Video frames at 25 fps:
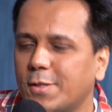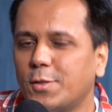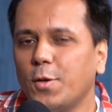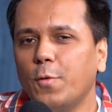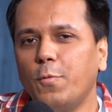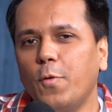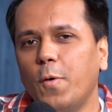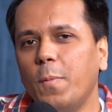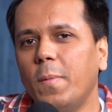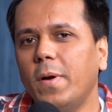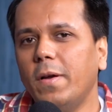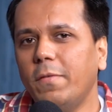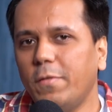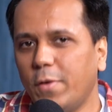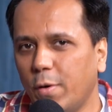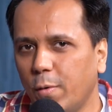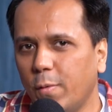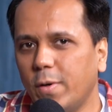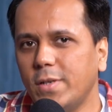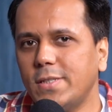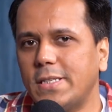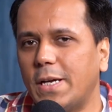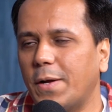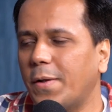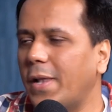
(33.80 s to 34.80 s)
So for my
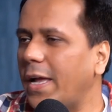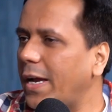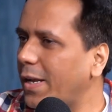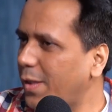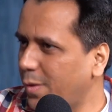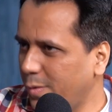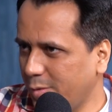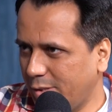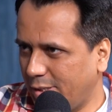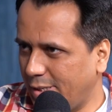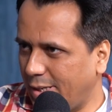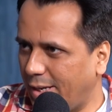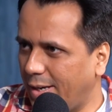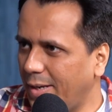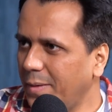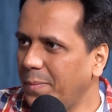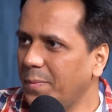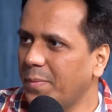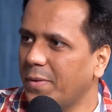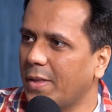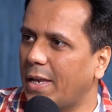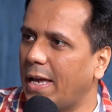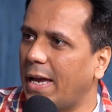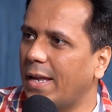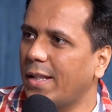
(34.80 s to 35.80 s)
viewers, I would like to say
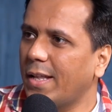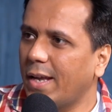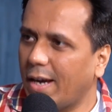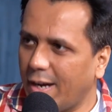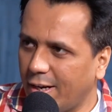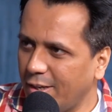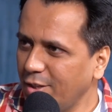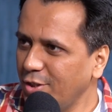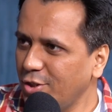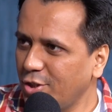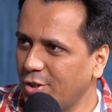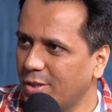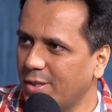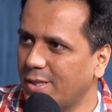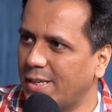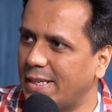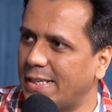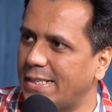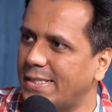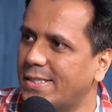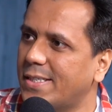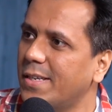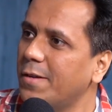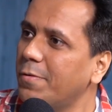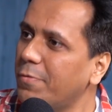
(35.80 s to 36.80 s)
that Harsh
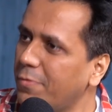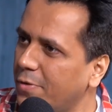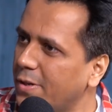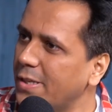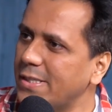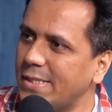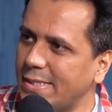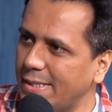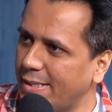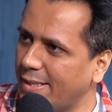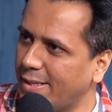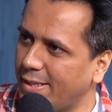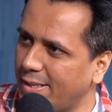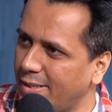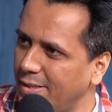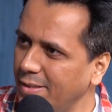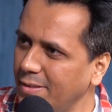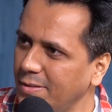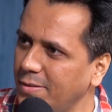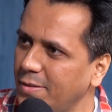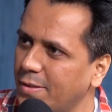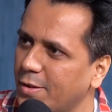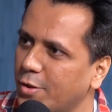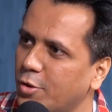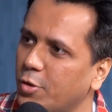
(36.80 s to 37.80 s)
is the first
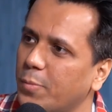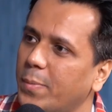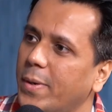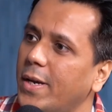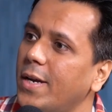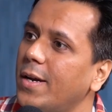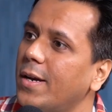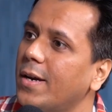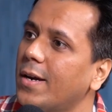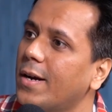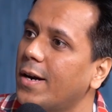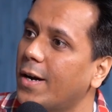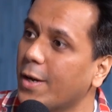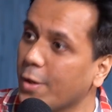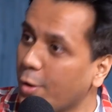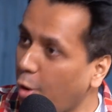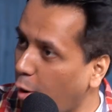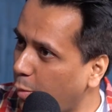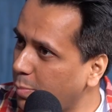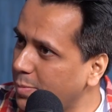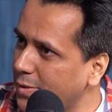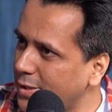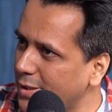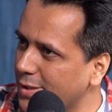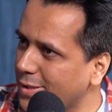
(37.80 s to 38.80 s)
Indian to be
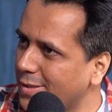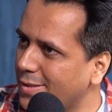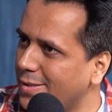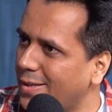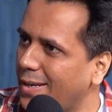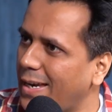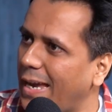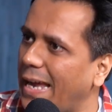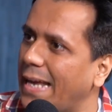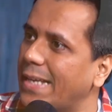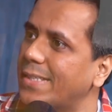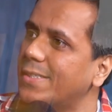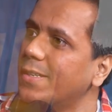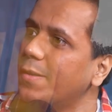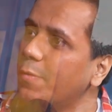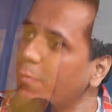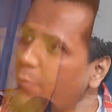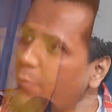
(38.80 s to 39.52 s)
adopted as a